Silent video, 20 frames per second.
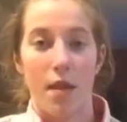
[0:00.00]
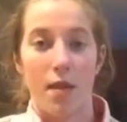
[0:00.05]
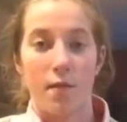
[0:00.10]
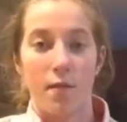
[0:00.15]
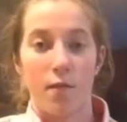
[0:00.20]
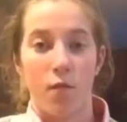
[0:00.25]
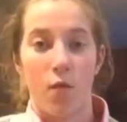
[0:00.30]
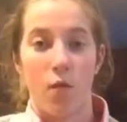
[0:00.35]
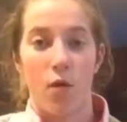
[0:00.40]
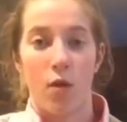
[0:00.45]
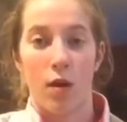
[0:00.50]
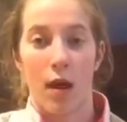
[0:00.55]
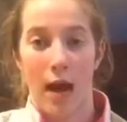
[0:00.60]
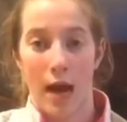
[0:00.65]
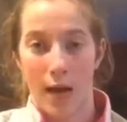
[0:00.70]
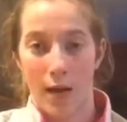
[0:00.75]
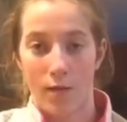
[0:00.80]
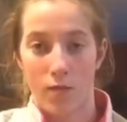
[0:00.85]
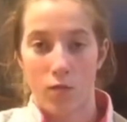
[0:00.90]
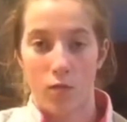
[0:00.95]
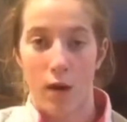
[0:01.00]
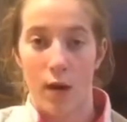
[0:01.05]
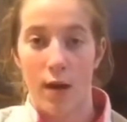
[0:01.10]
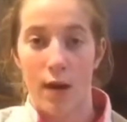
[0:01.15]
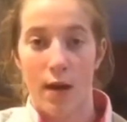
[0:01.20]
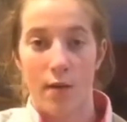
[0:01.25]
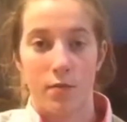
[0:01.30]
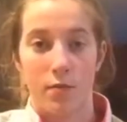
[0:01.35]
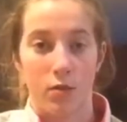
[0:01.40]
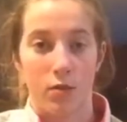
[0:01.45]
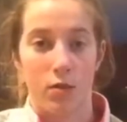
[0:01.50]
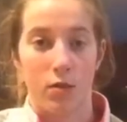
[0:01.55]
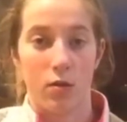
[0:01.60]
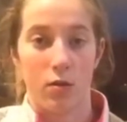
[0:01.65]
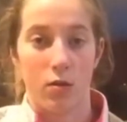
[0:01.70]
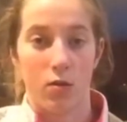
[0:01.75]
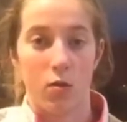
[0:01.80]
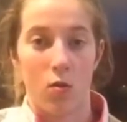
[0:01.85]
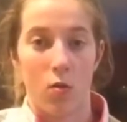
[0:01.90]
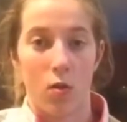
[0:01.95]
And then for right
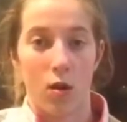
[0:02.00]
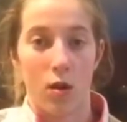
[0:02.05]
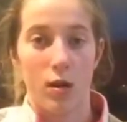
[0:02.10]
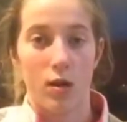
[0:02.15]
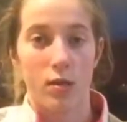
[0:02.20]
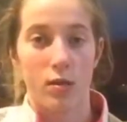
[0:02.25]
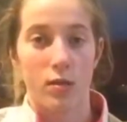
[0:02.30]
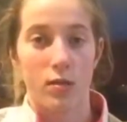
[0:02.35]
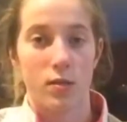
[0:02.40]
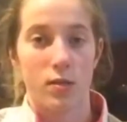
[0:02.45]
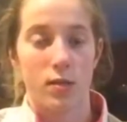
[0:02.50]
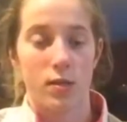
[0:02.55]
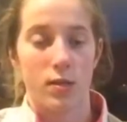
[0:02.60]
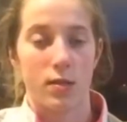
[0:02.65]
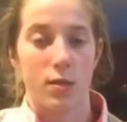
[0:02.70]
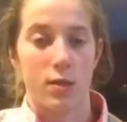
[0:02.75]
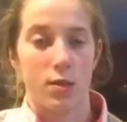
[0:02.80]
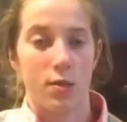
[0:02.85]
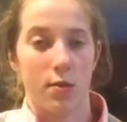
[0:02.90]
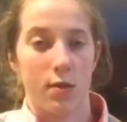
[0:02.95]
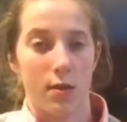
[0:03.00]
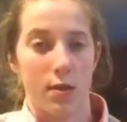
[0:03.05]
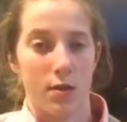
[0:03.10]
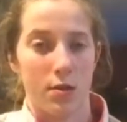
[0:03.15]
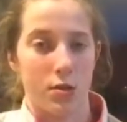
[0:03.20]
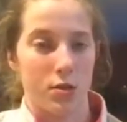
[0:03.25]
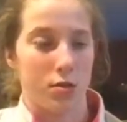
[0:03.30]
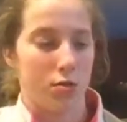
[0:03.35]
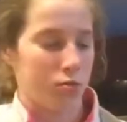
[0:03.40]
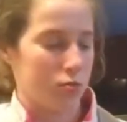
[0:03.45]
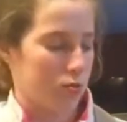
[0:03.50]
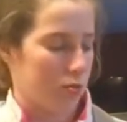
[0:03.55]
after the chorus, you're gonna